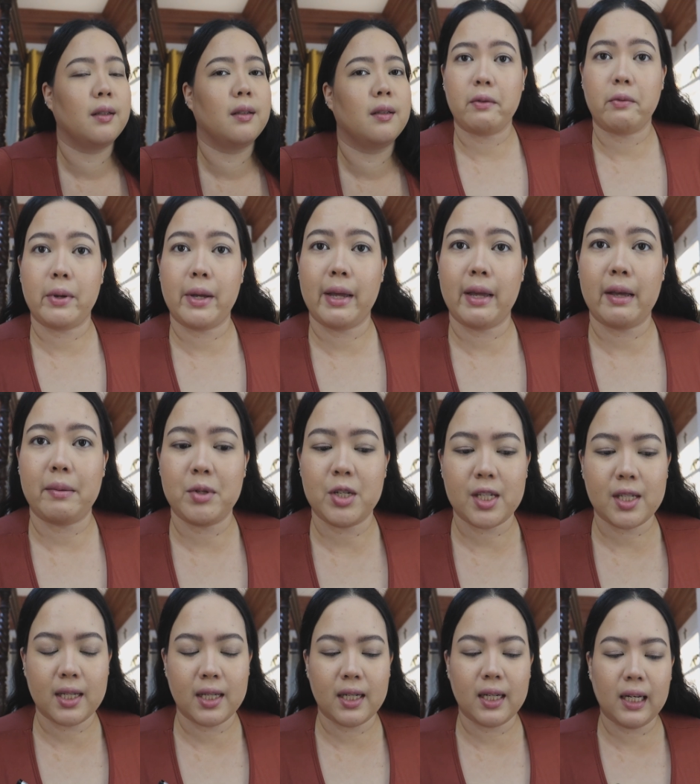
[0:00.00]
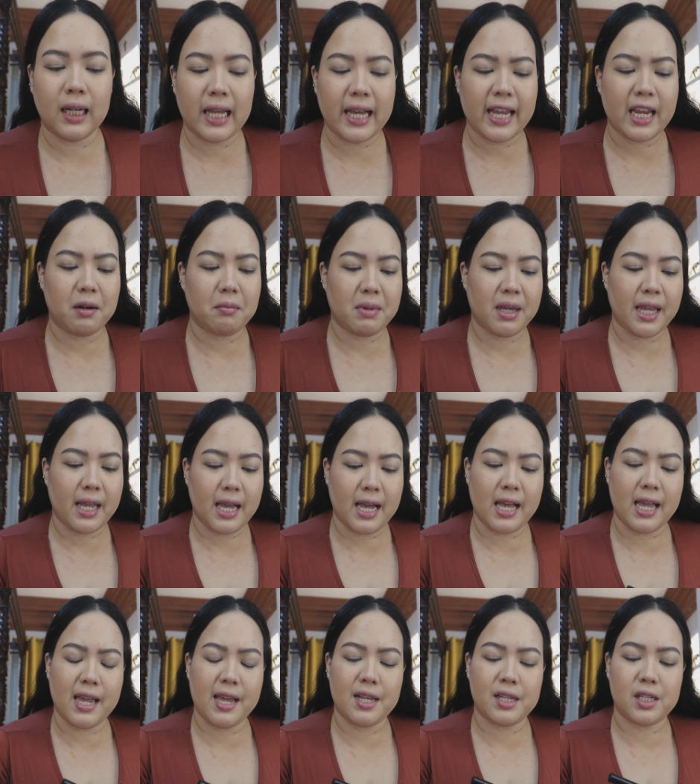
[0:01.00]
Anyway, I'm just gonna line my
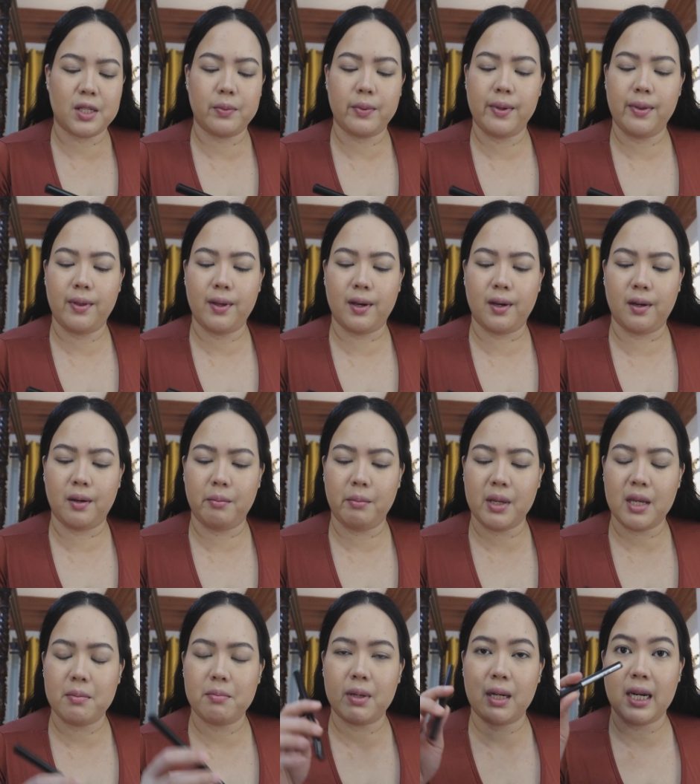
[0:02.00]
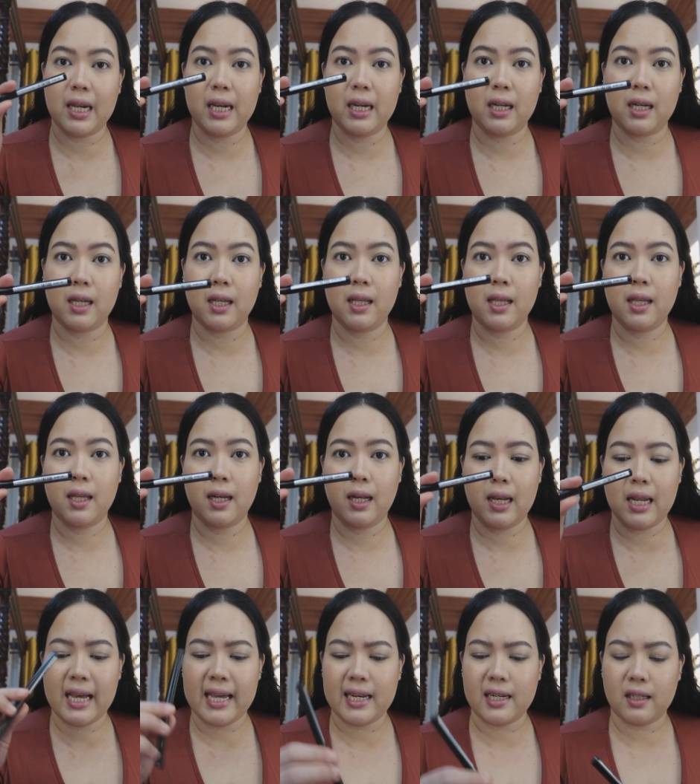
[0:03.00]
eyes with a Maybelline
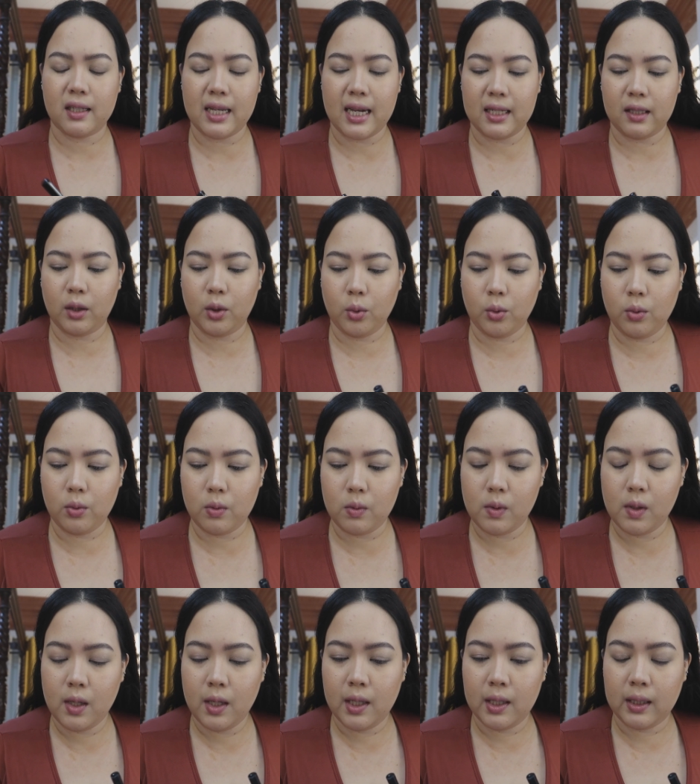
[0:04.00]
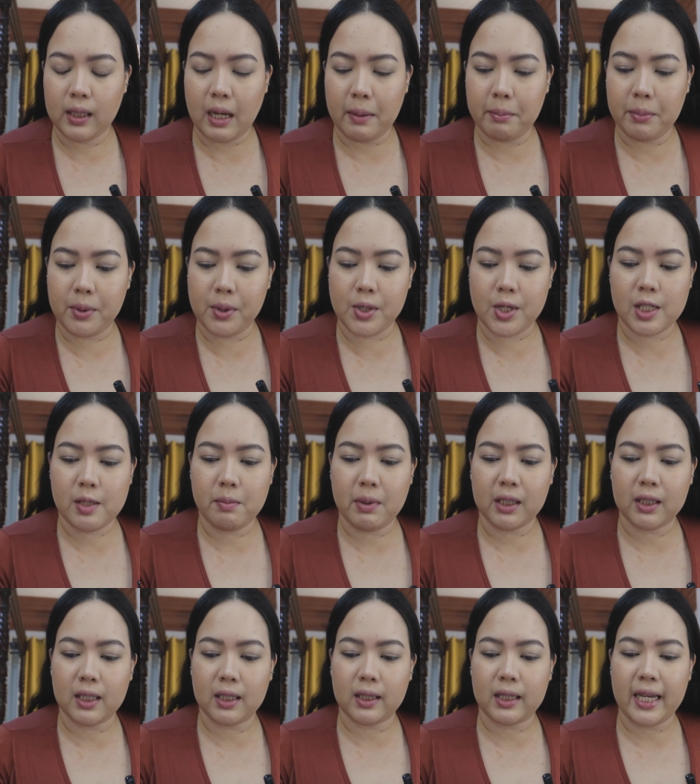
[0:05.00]
Line Tattoo. Tapos,
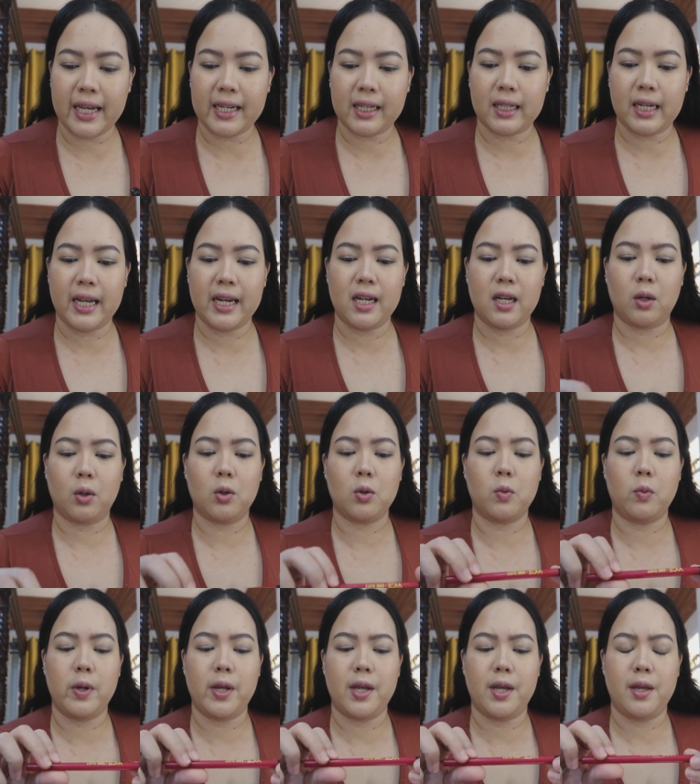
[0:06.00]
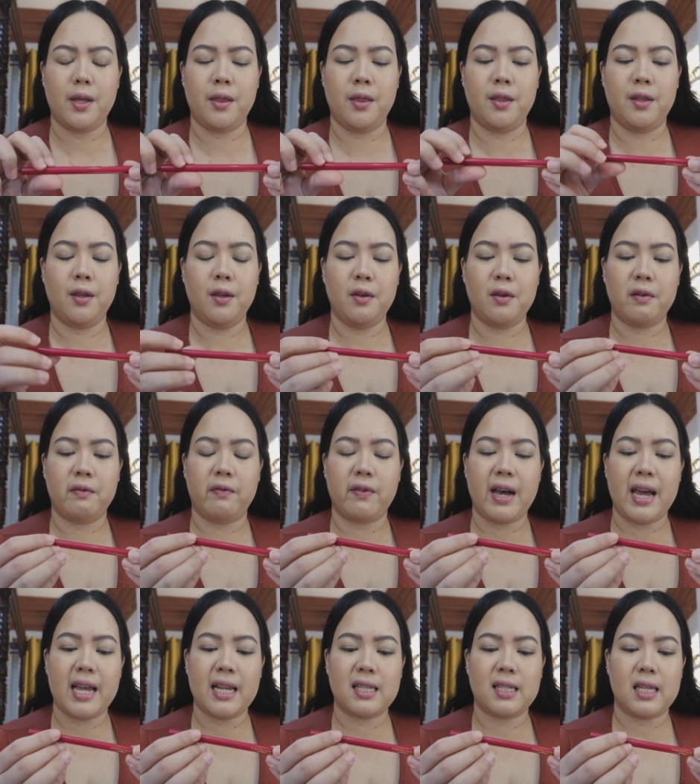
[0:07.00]
magta-tight line ako with
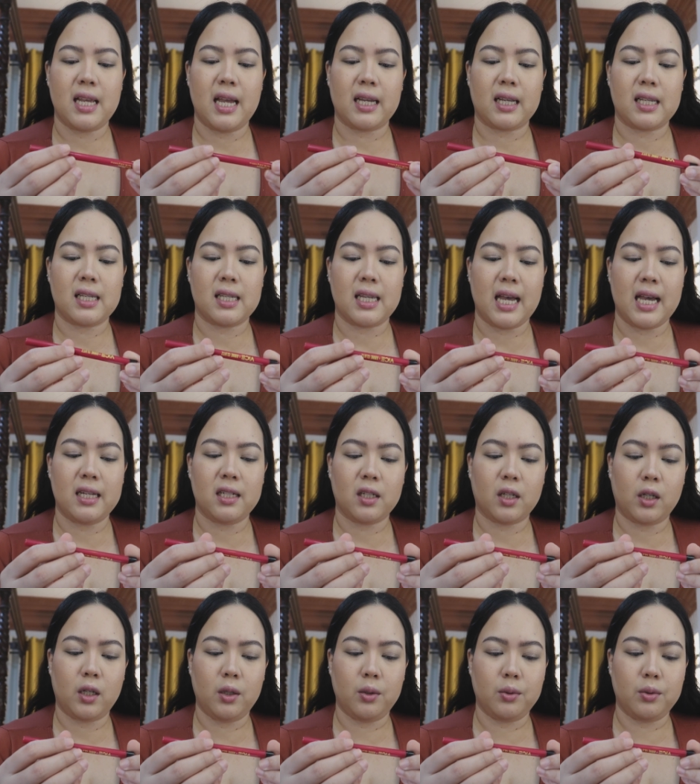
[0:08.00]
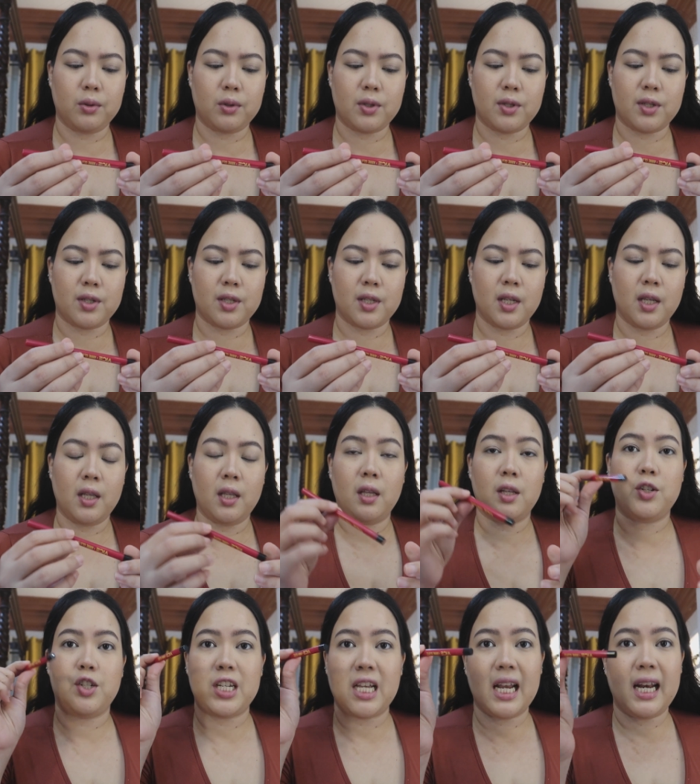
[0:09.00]
Vice X Anne Clutes
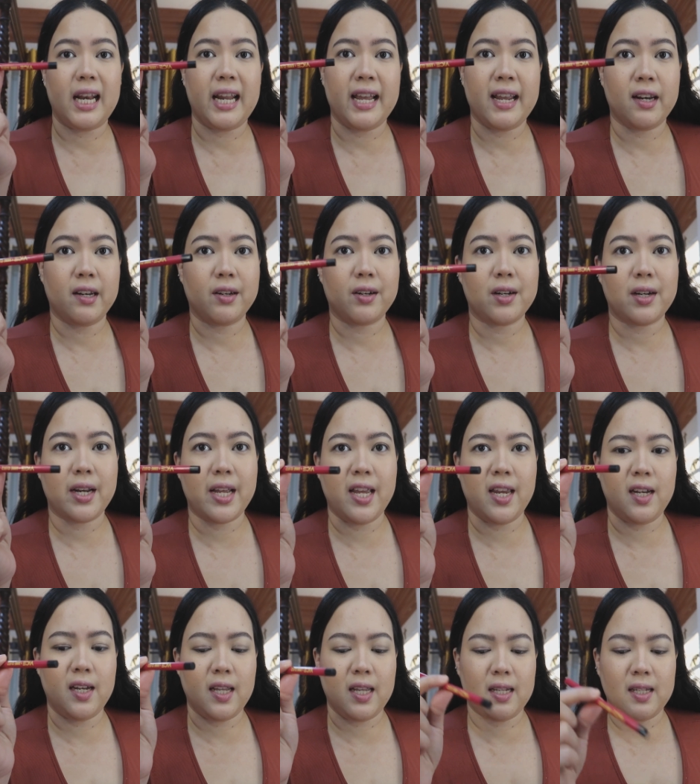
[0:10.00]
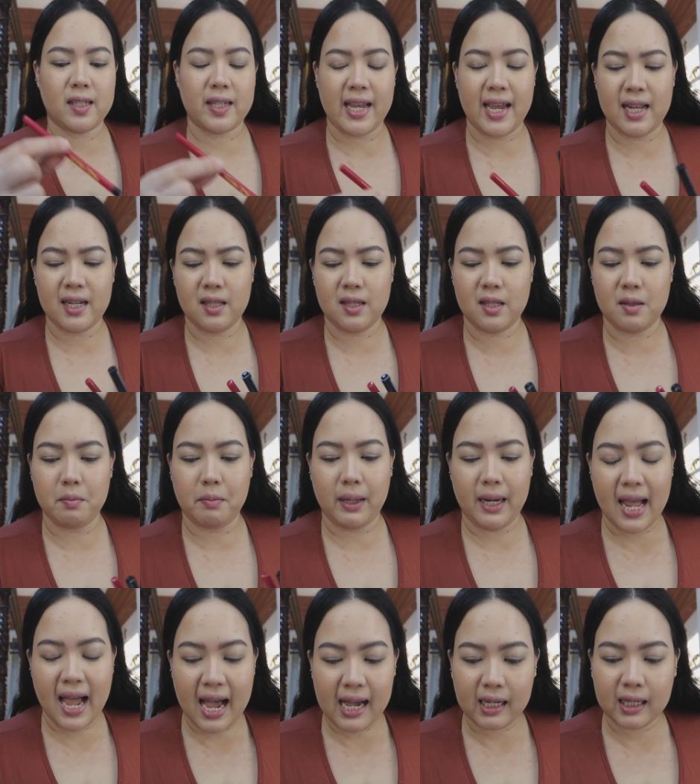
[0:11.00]
Gel Liner in Intense
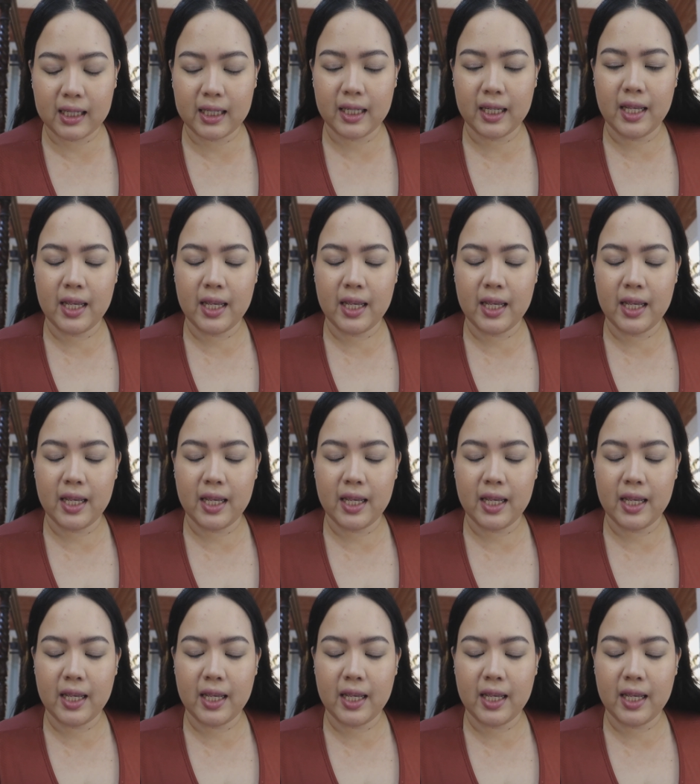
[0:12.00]
Black.